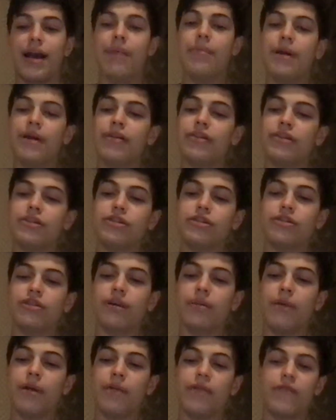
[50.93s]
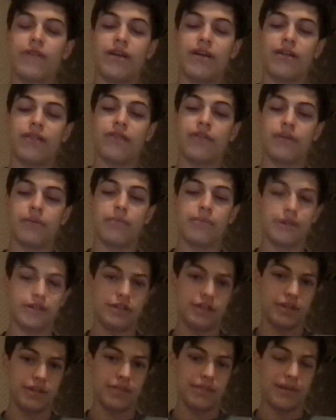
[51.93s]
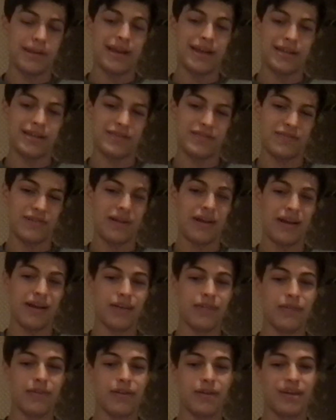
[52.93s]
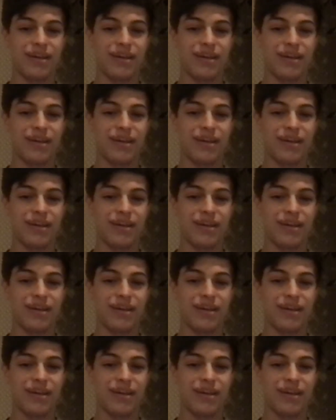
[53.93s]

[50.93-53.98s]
I'm not a fan of him pitching past five.